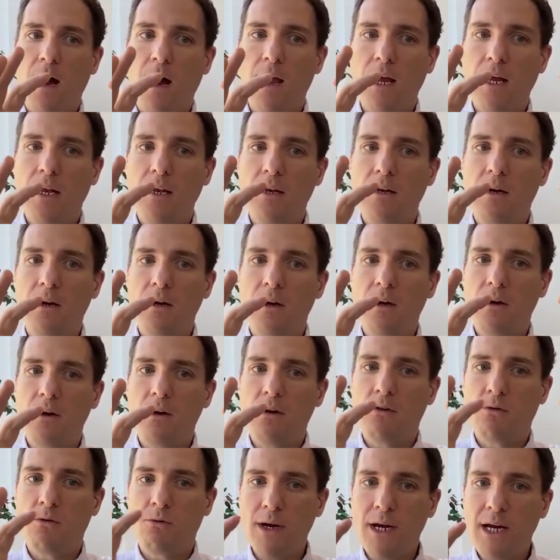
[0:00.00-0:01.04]
In
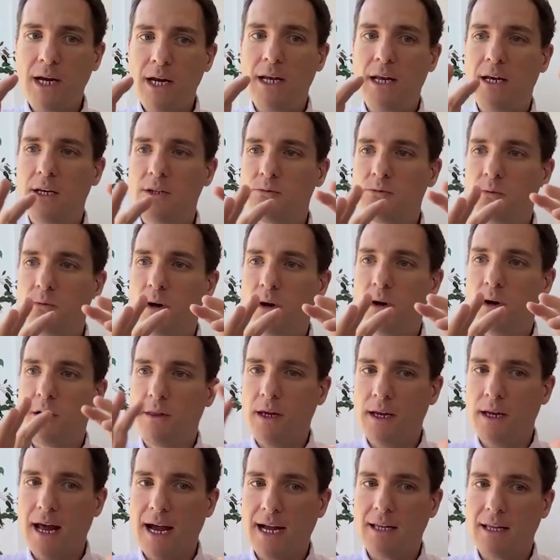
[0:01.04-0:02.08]
green is where
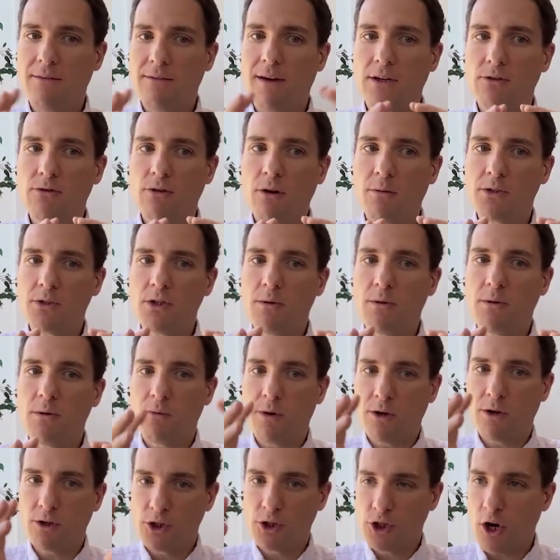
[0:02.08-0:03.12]
the inactive X chromosome
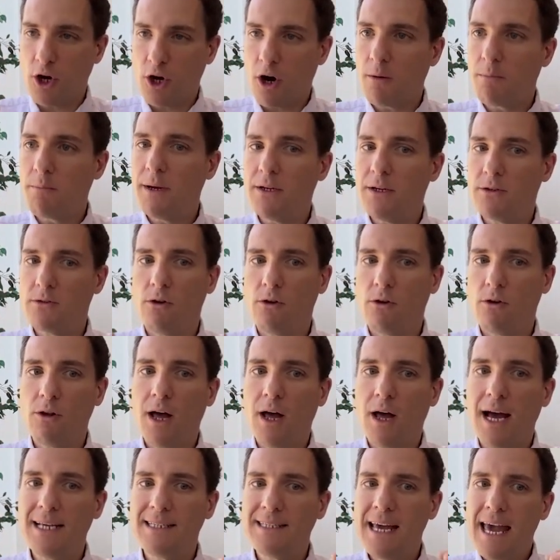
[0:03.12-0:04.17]
and where sharp is
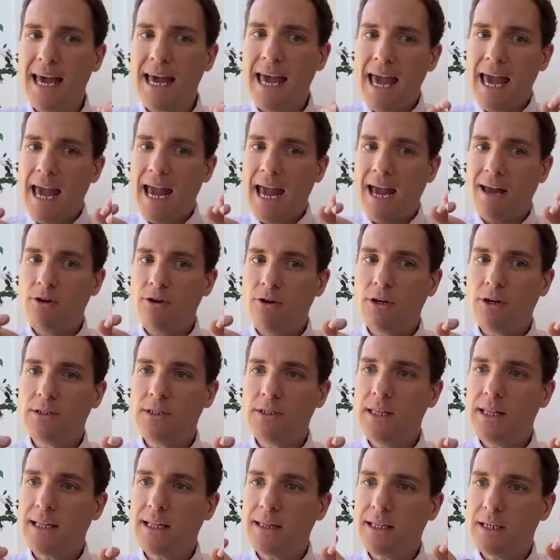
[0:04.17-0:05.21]
localized. And you can
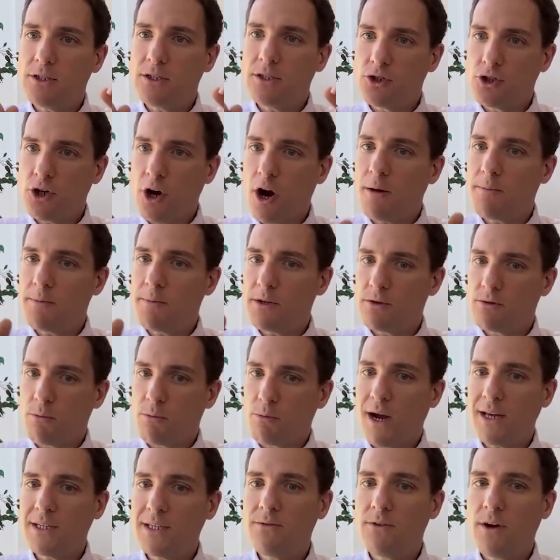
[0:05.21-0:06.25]
see that this
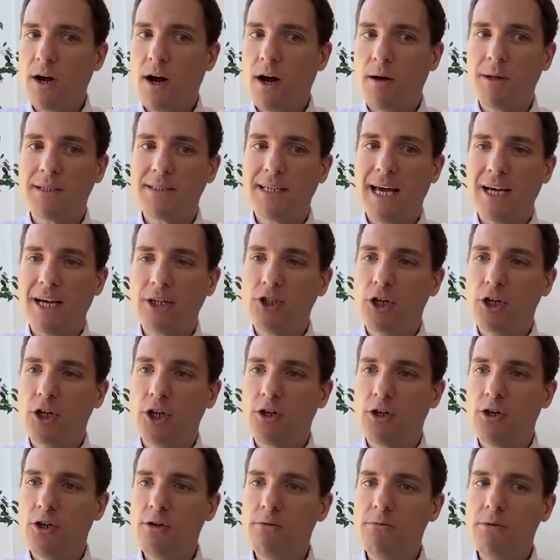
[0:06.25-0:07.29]
repressive complex actually
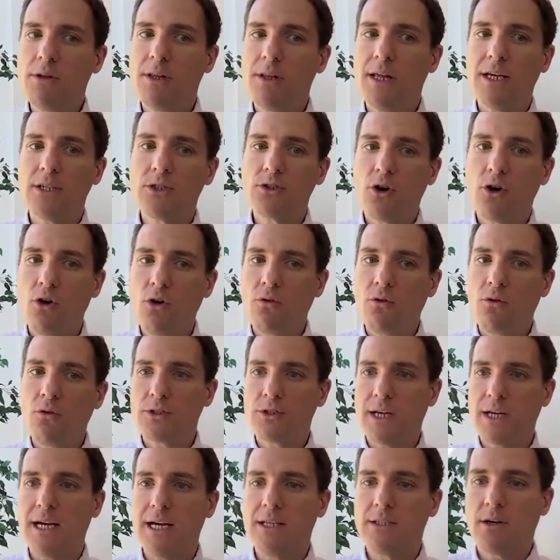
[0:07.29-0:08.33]
accumulates over
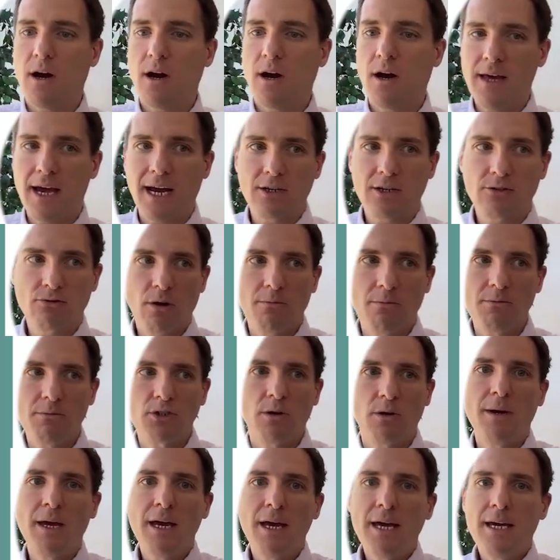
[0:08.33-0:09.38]
sites on the X
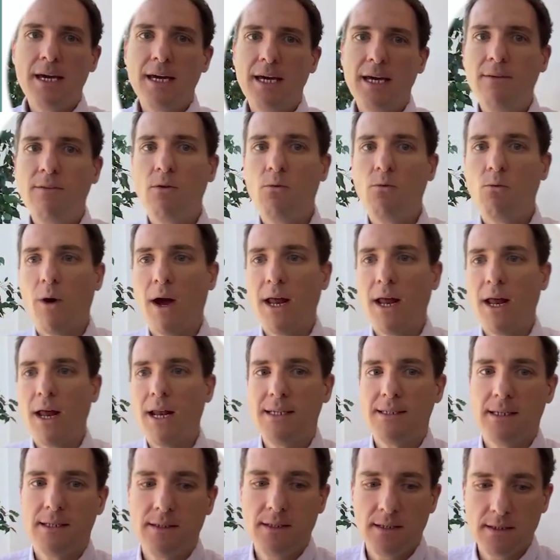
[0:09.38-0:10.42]
chromosome even when
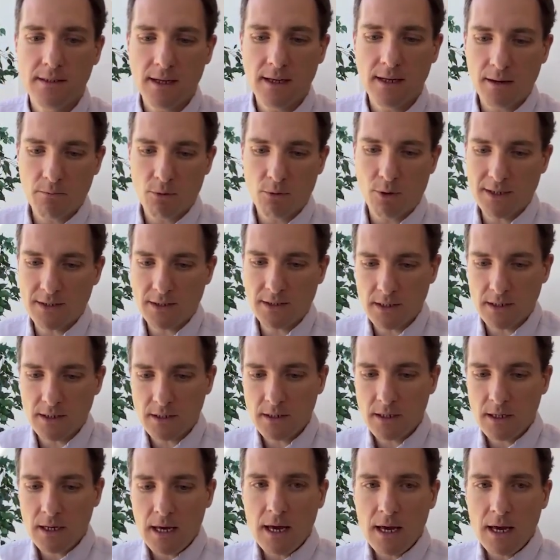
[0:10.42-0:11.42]
exist is not present.